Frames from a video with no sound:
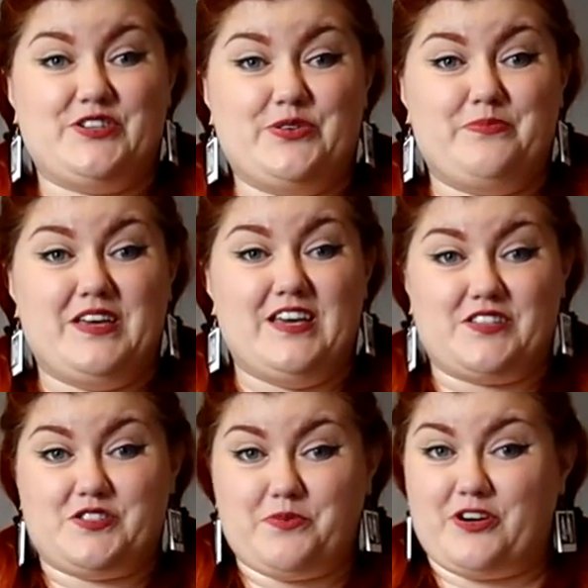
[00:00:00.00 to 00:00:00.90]
to be
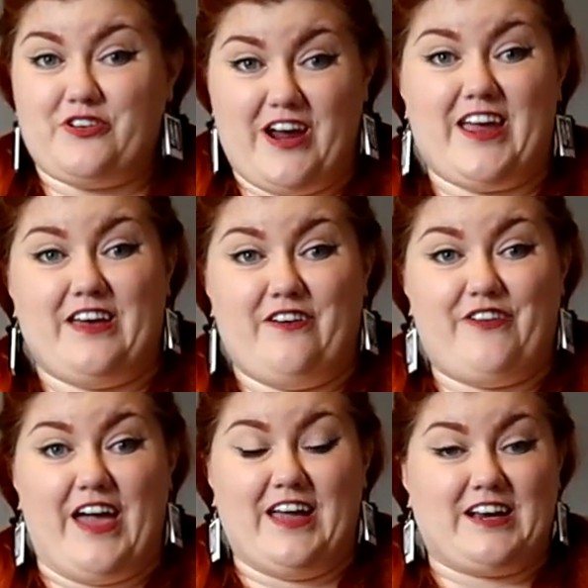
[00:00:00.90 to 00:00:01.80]
super
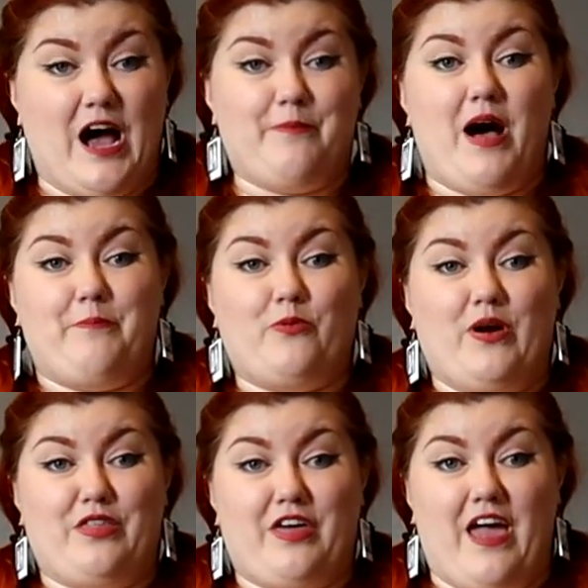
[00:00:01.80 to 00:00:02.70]
creative and come up
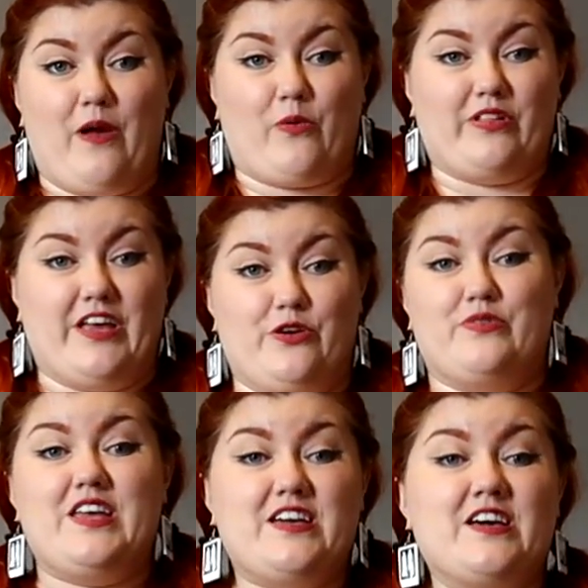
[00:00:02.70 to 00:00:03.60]
with a really
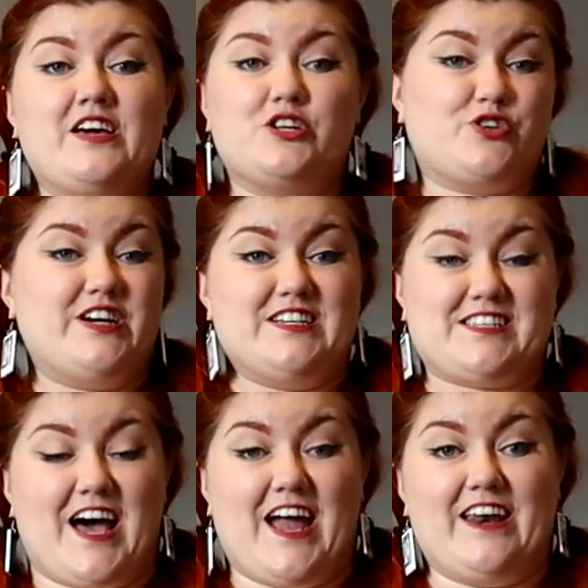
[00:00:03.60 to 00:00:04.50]
unique tree
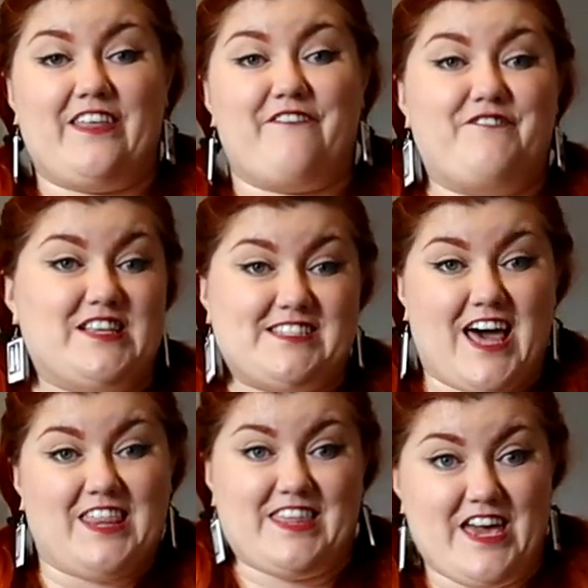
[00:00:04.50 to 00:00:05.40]
design that fits
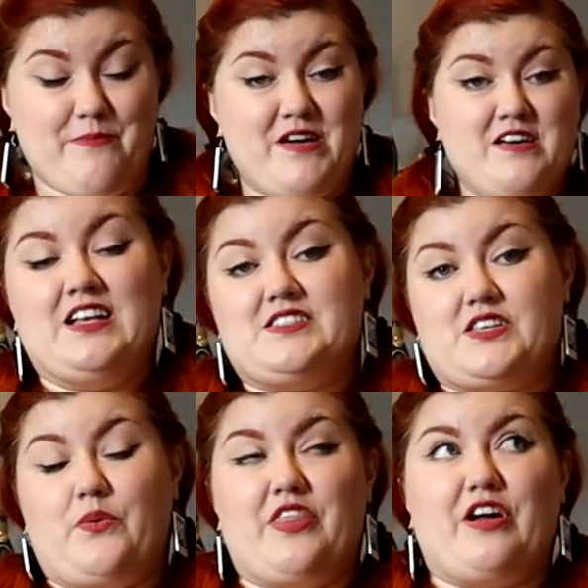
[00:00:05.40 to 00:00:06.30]
that theme.
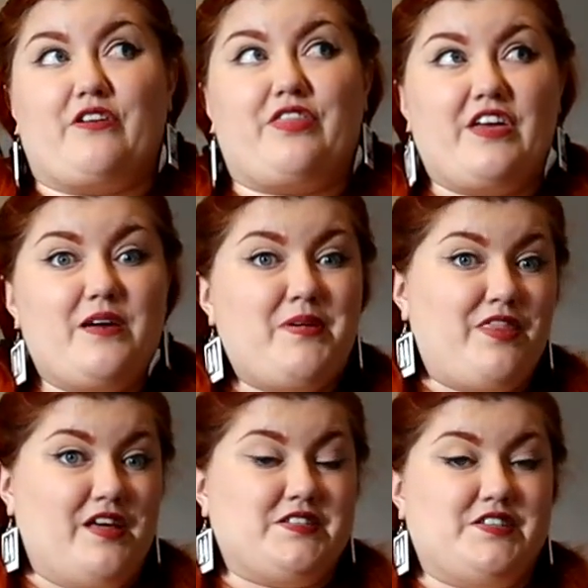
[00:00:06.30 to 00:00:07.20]
So their theme
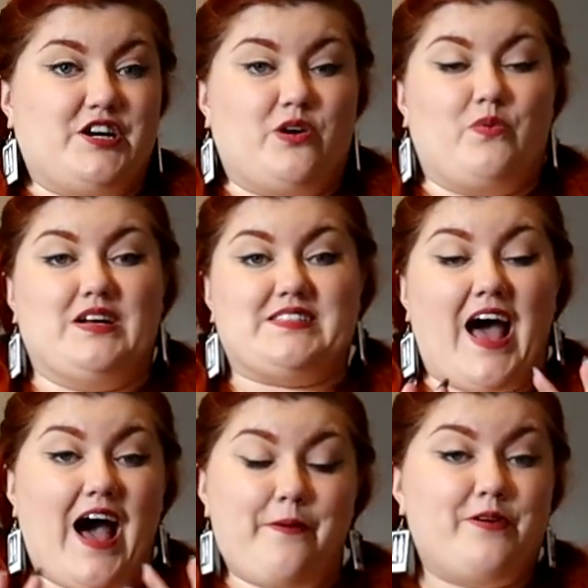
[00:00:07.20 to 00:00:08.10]
this year was
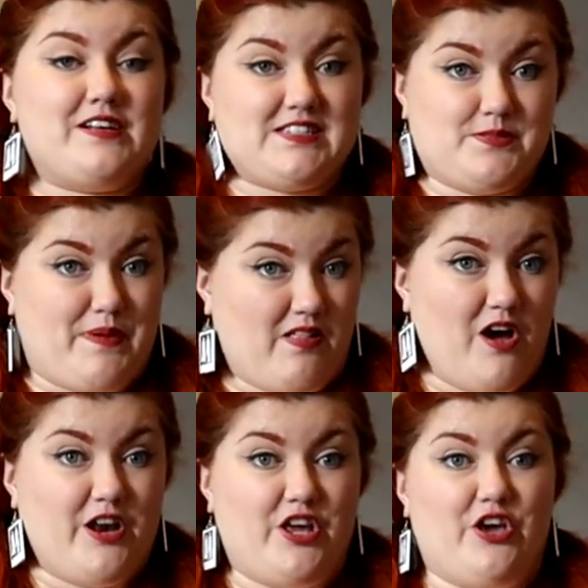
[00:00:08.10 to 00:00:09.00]
I Put a Spell
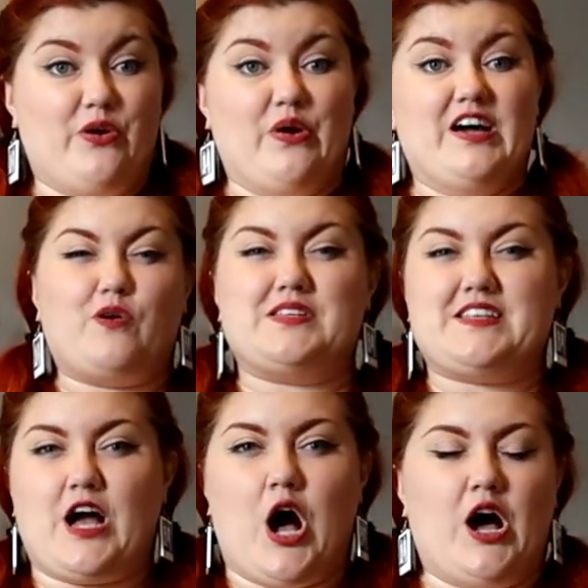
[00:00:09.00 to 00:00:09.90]
on You,
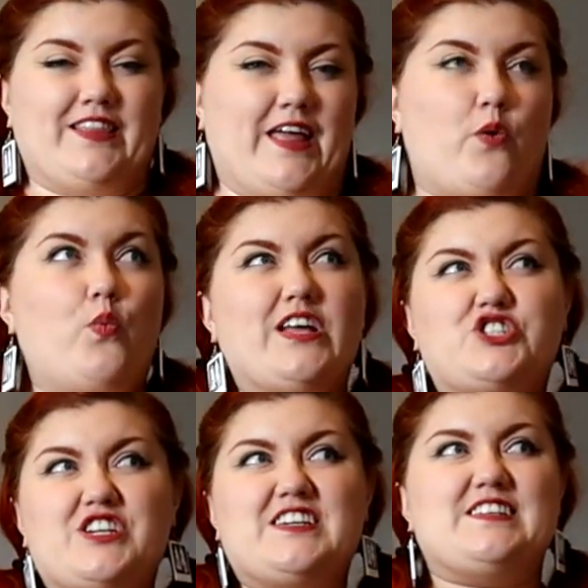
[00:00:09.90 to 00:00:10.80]
focusing on
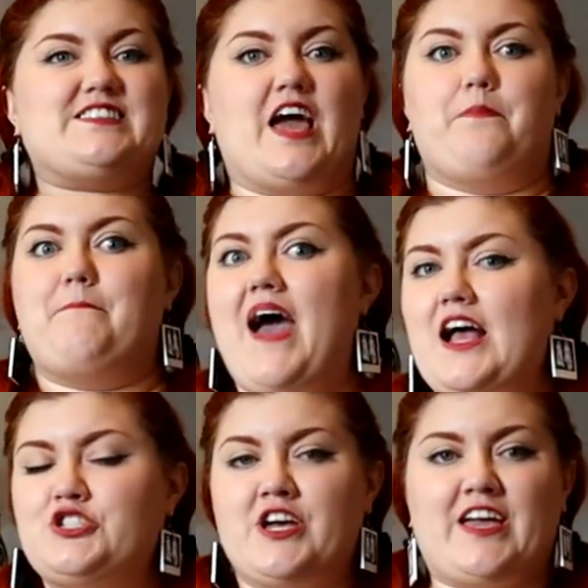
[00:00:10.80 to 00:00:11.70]
witches and
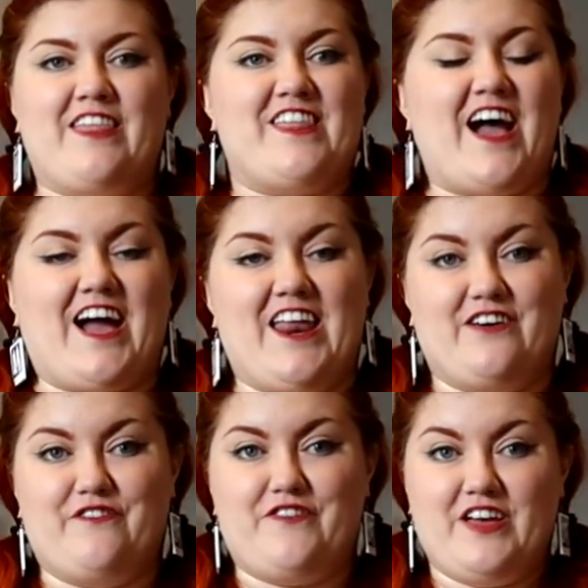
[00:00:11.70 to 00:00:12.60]
magic and that kind
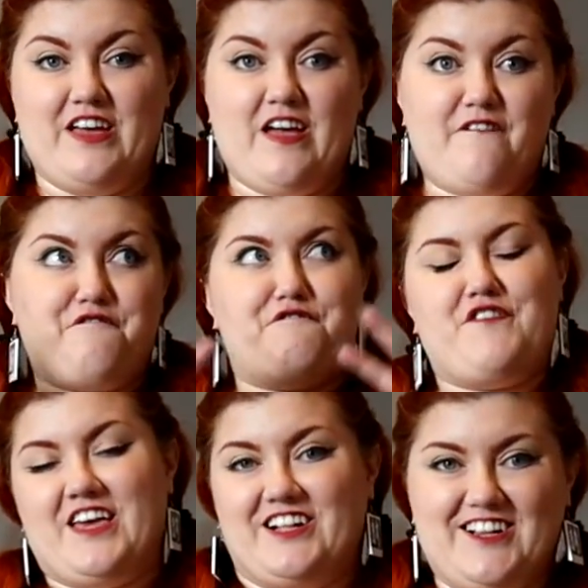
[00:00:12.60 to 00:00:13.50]
of
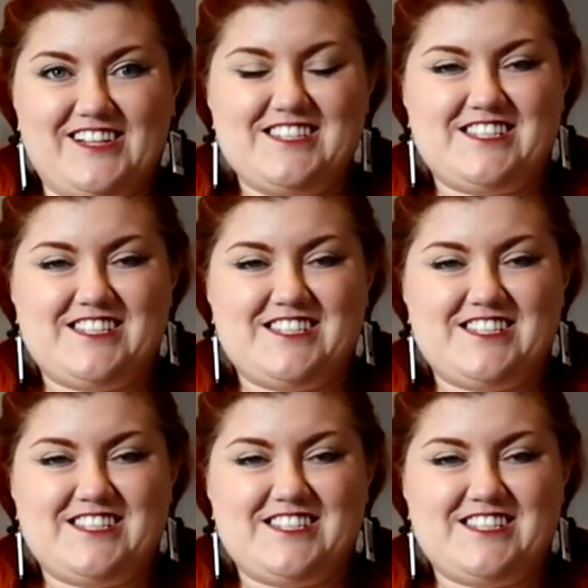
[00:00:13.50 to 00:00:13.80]
feel.